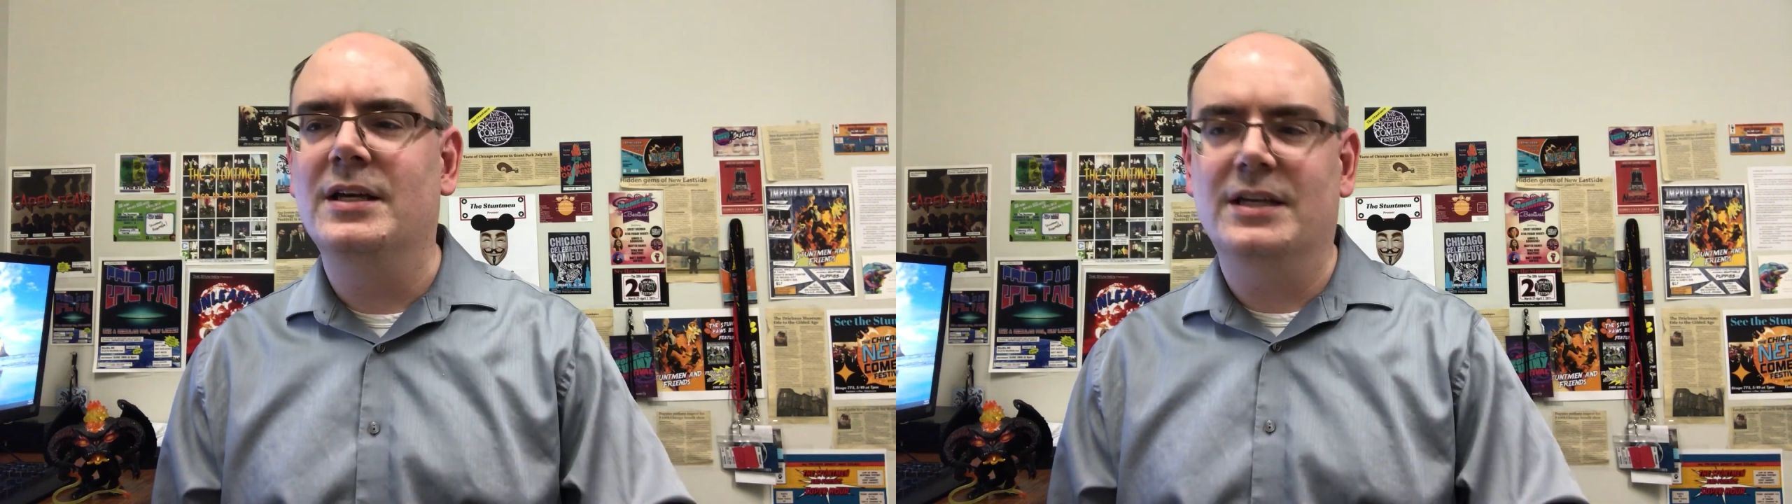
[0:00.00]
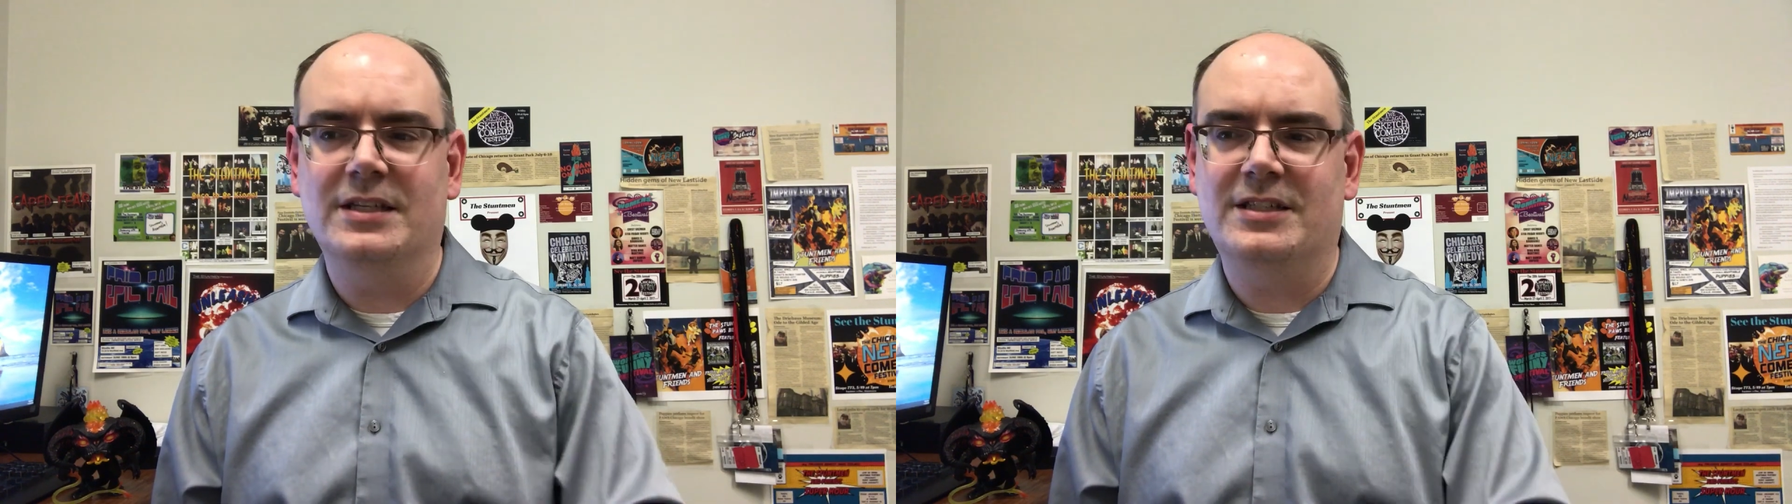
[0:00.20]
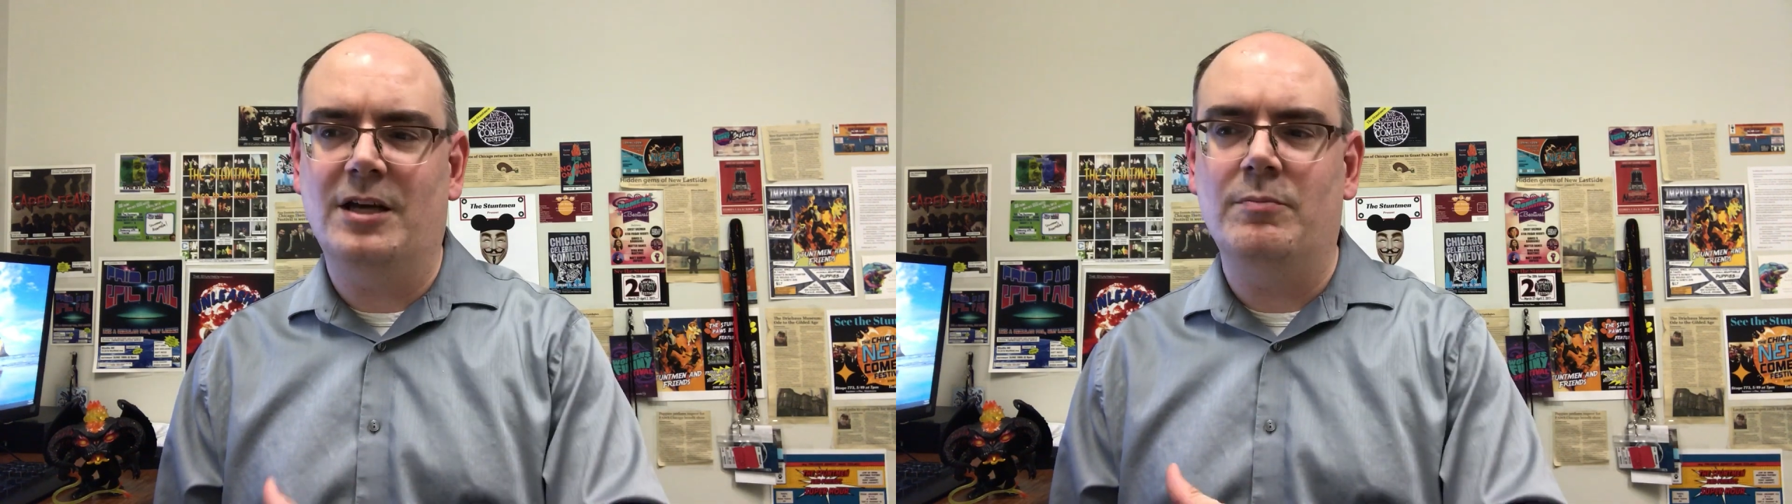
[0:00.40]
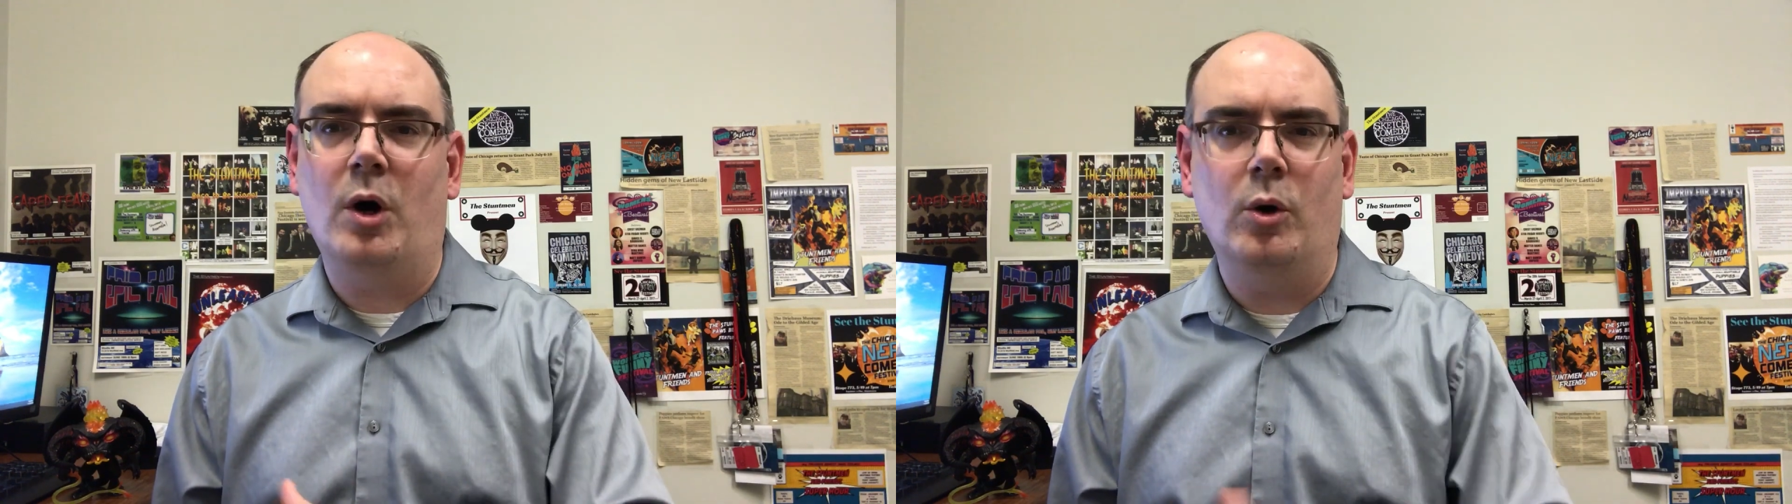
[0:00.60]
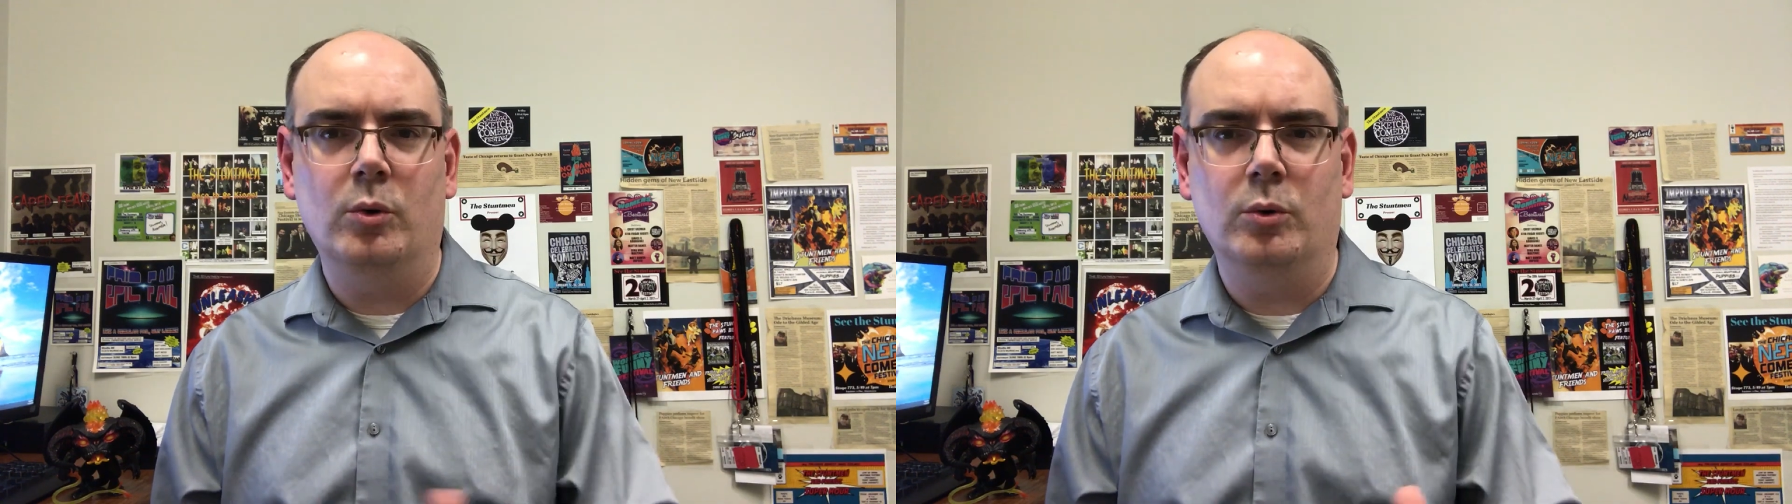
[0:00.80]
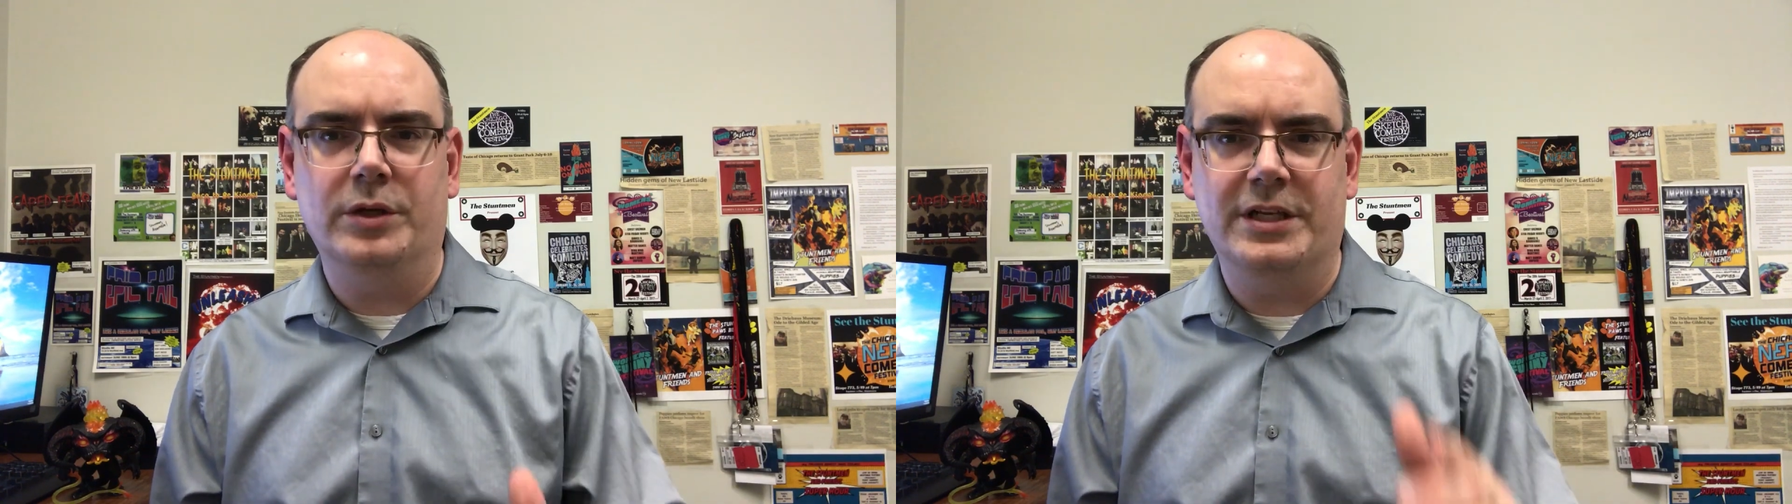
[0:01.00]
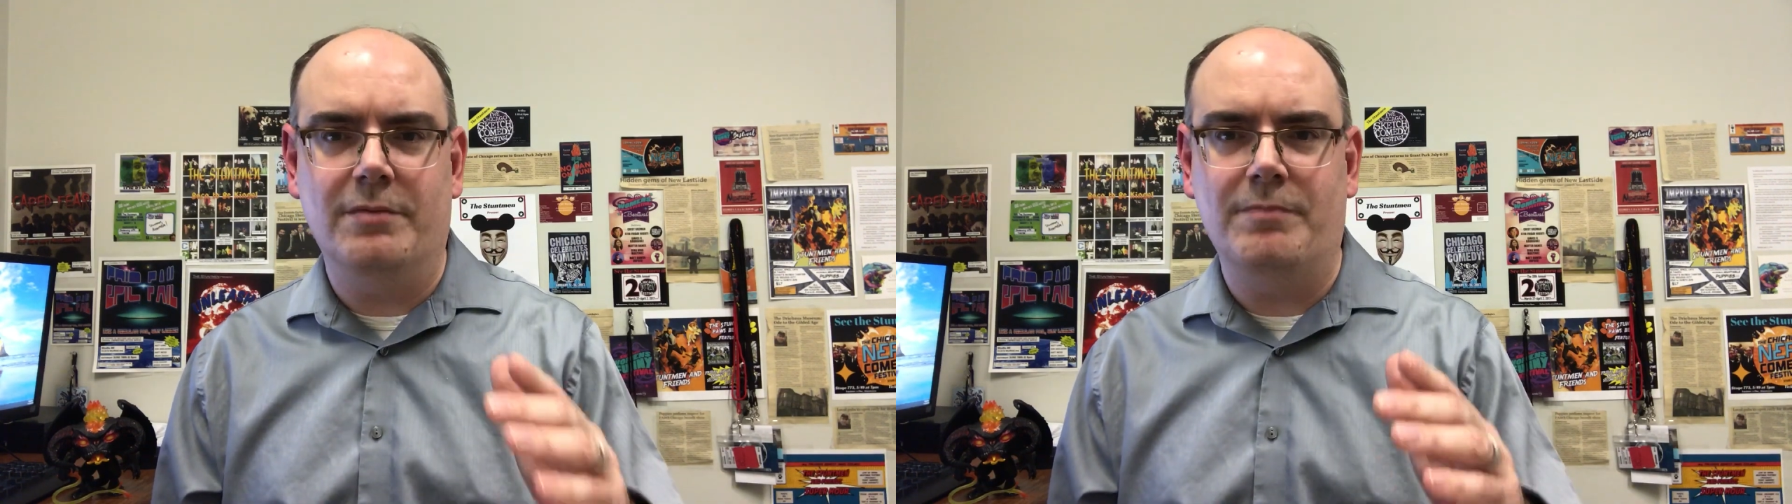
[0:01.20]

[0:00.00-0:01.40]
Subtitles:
in some hold in